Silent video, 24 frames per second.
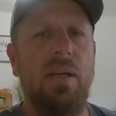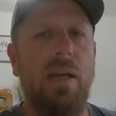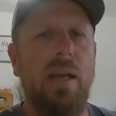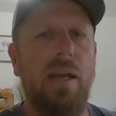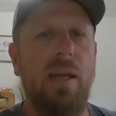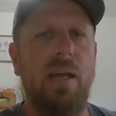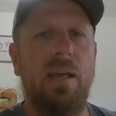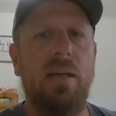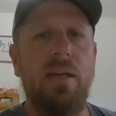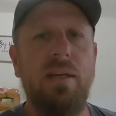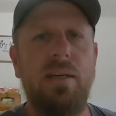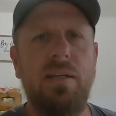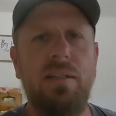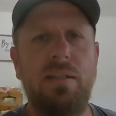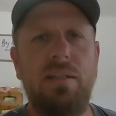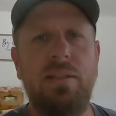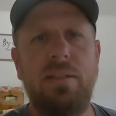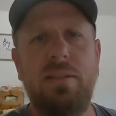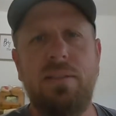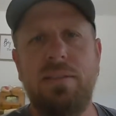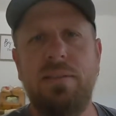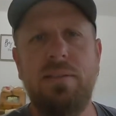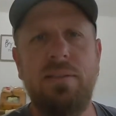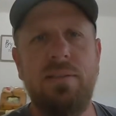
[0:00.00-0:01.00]

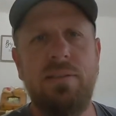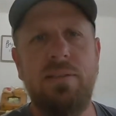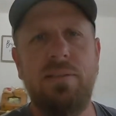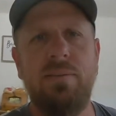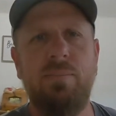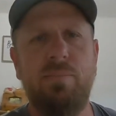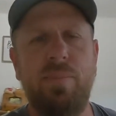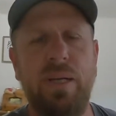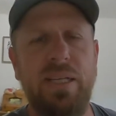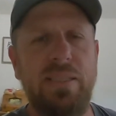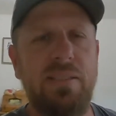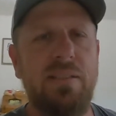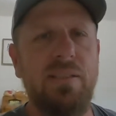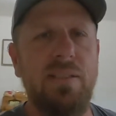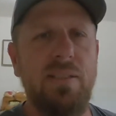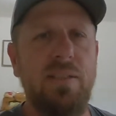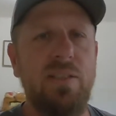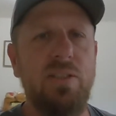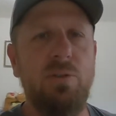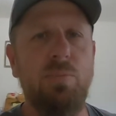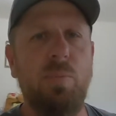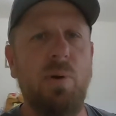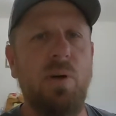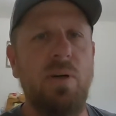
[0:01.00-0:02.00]
and basically
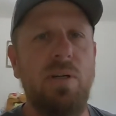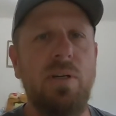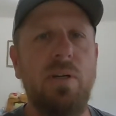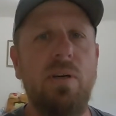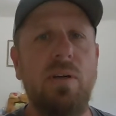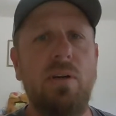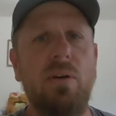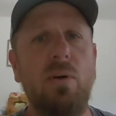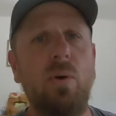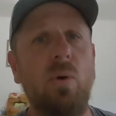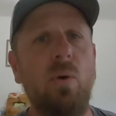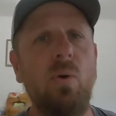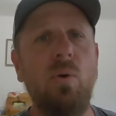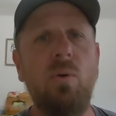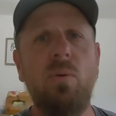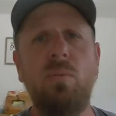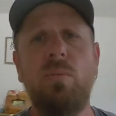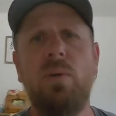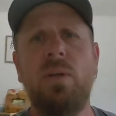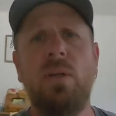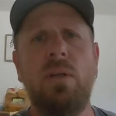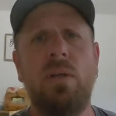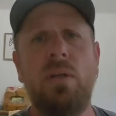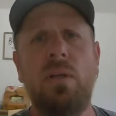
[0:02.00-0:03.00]
just brought it all
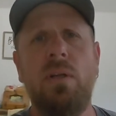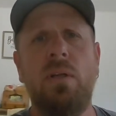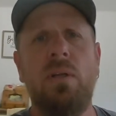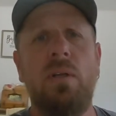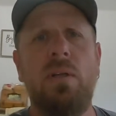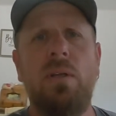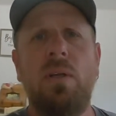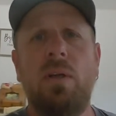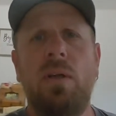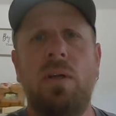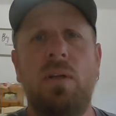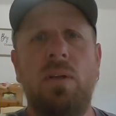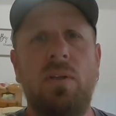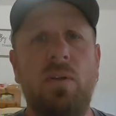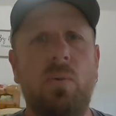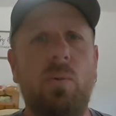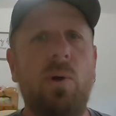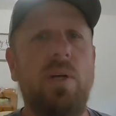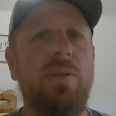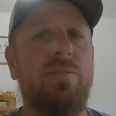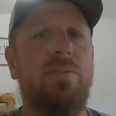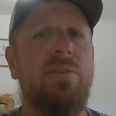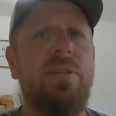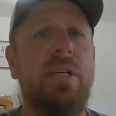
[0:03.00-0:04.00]
home. The
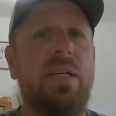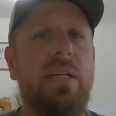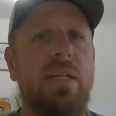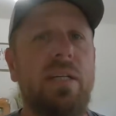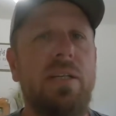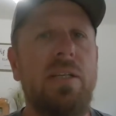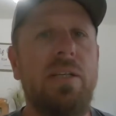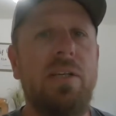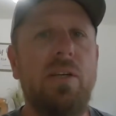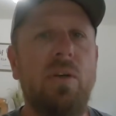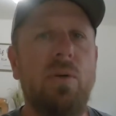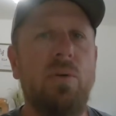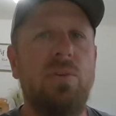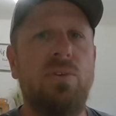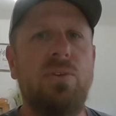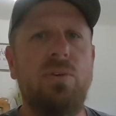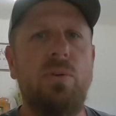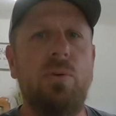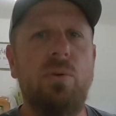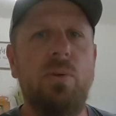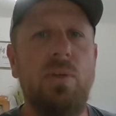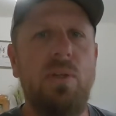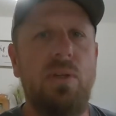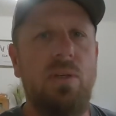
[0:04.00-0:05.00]
wife and I are gonna go
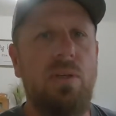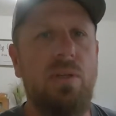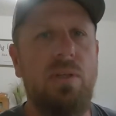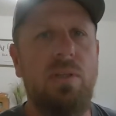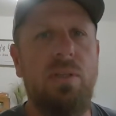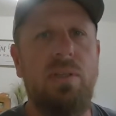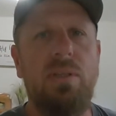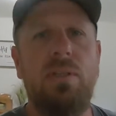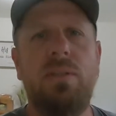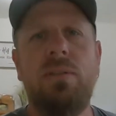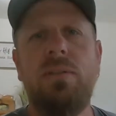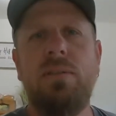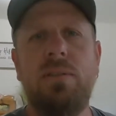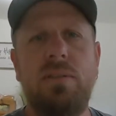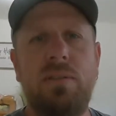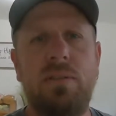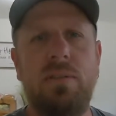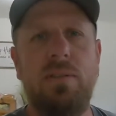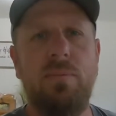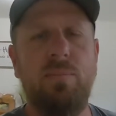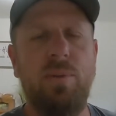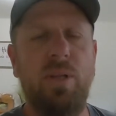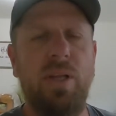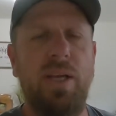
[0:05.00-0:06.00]
through it all.
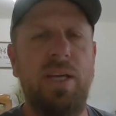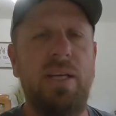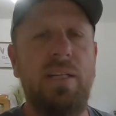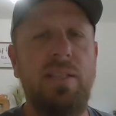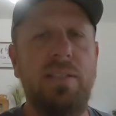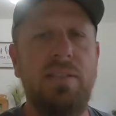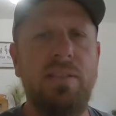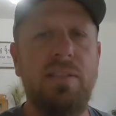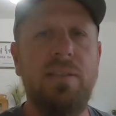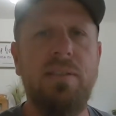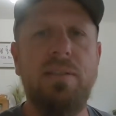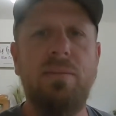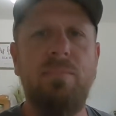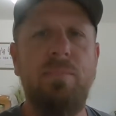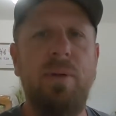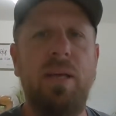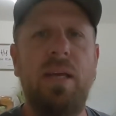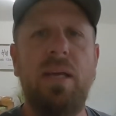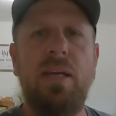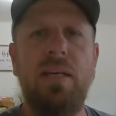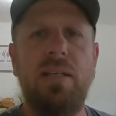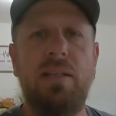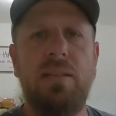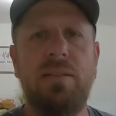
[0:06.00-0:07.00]
The plan is to
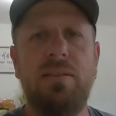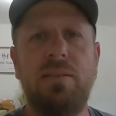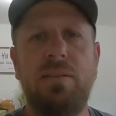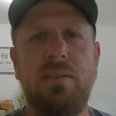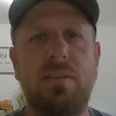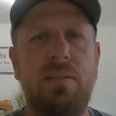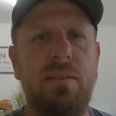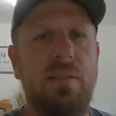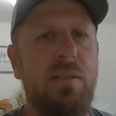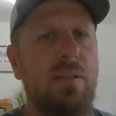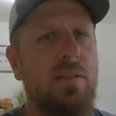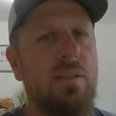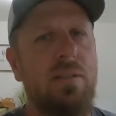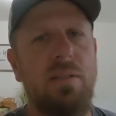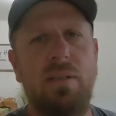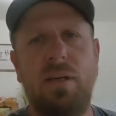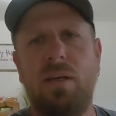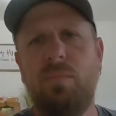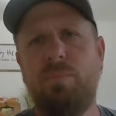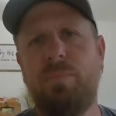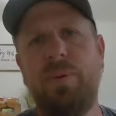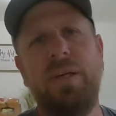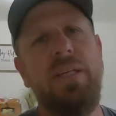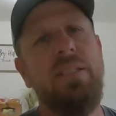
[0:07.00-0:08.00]
make
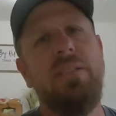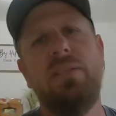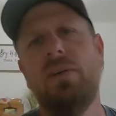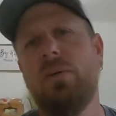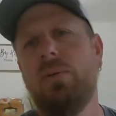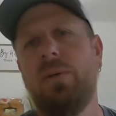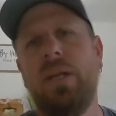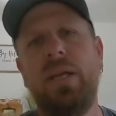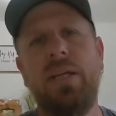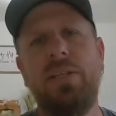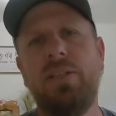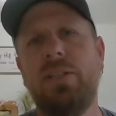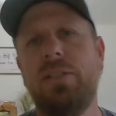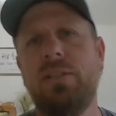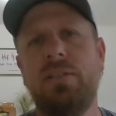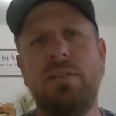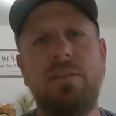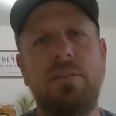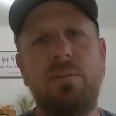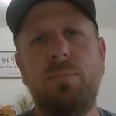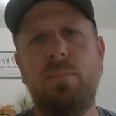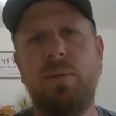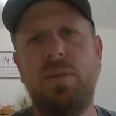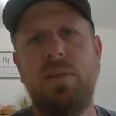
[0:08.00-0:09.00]
a big donation
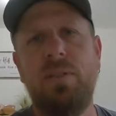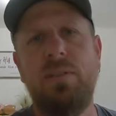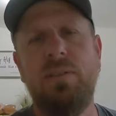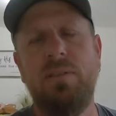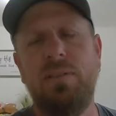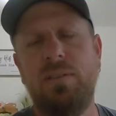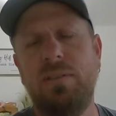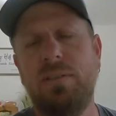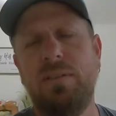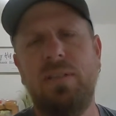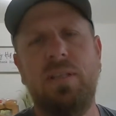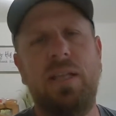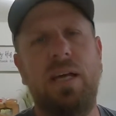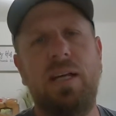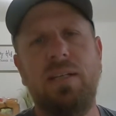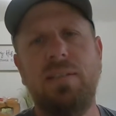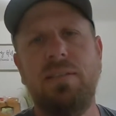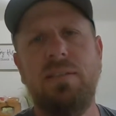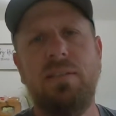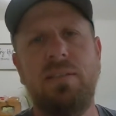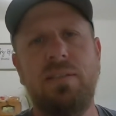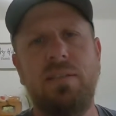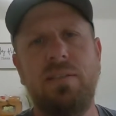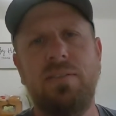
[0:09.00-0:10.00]
tomorrow. There's a lot
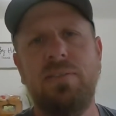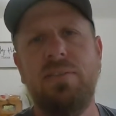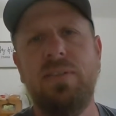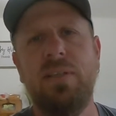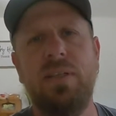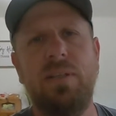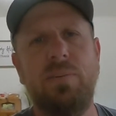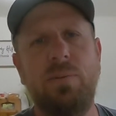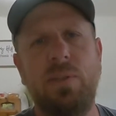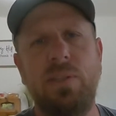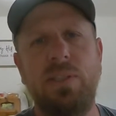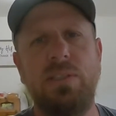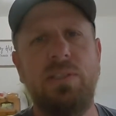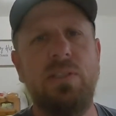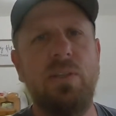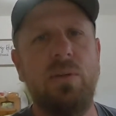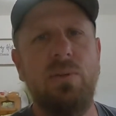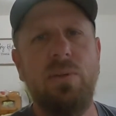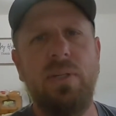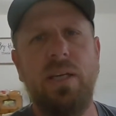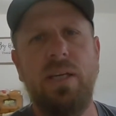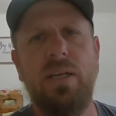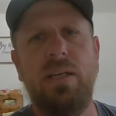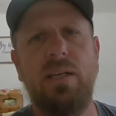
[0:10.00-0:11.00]
of stuff that I wanna
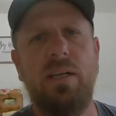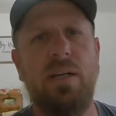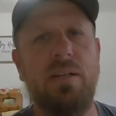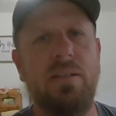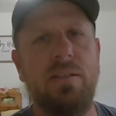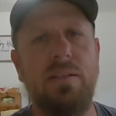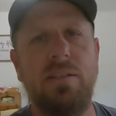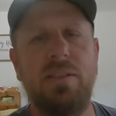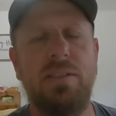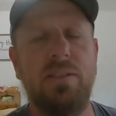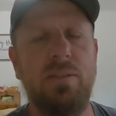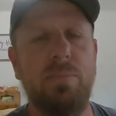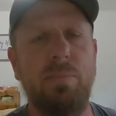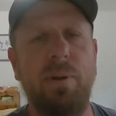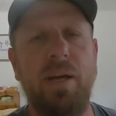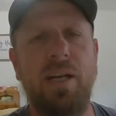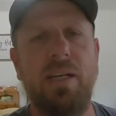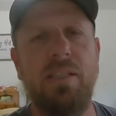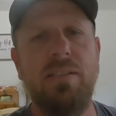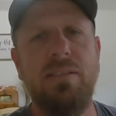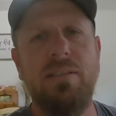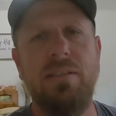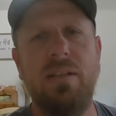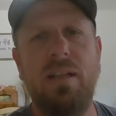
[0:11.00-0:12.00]
donate out of these
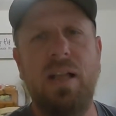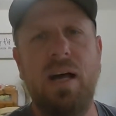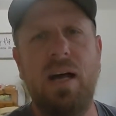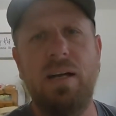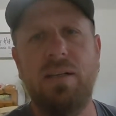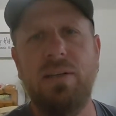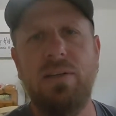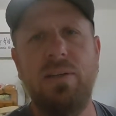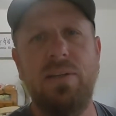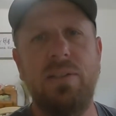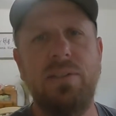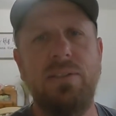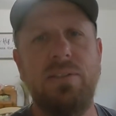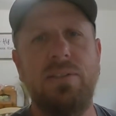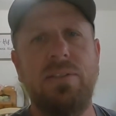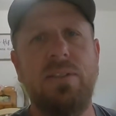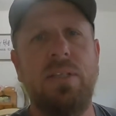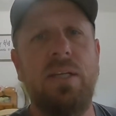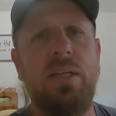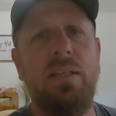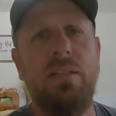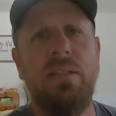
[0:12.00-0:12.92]
past lockers,